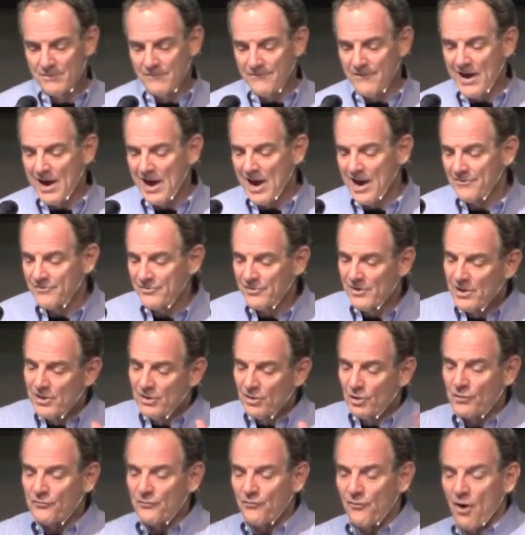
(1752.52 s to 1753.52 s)
Five,
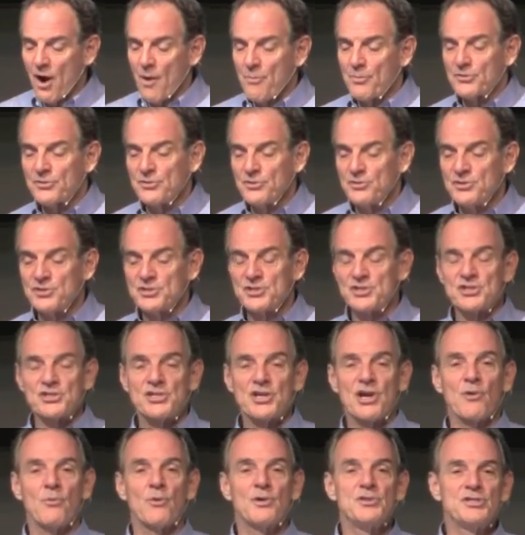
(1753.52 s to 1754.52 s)
look for opportunities to share